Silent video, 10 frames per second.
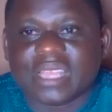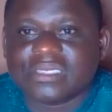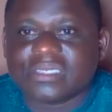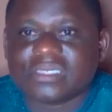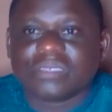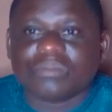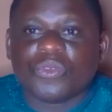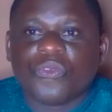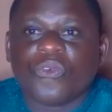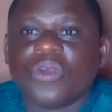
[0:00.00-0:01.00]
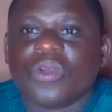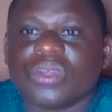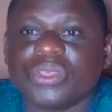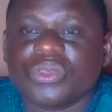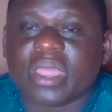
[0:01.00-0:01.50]
that
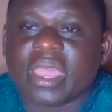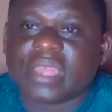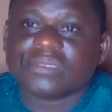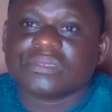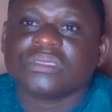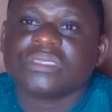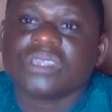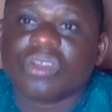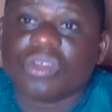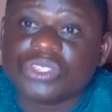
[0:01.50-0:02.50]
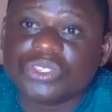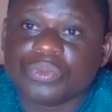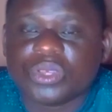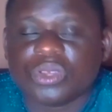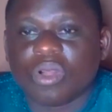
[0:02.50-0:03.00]
before you can
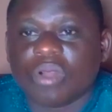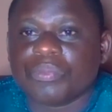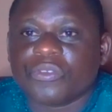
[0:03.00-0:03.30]
contribute or